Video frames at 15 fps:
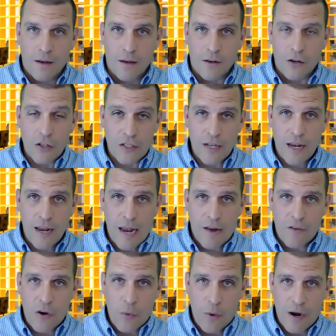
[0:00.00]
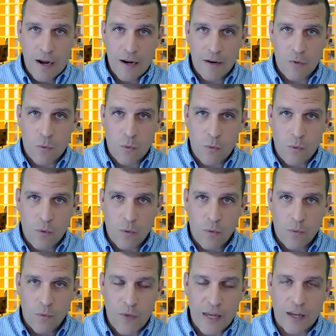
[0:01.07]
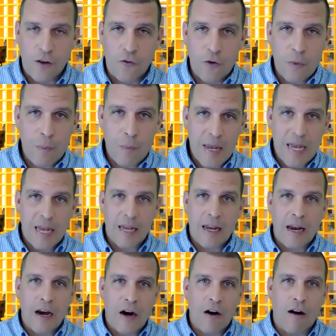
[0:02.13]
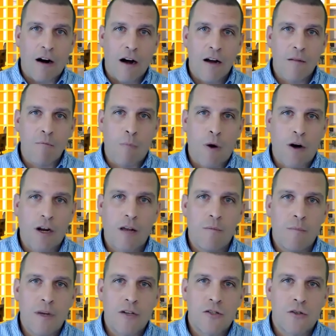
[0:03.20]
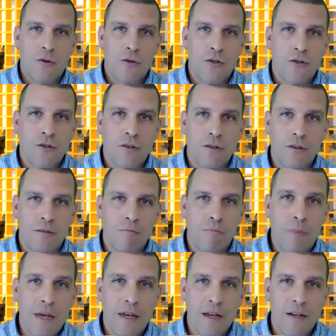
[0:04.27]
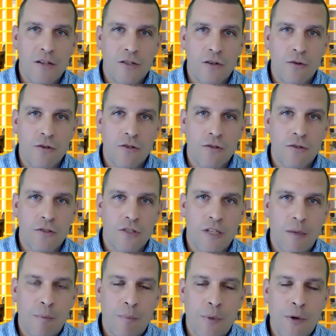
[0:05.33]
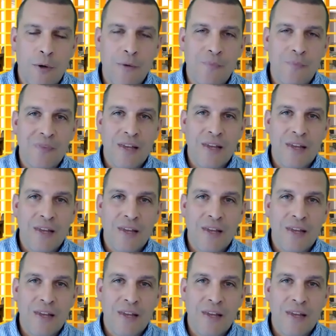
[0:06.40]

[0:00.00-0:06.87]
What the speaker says: Good day, everyone. Thank you for being here on Market Me Social, Be Social Simple.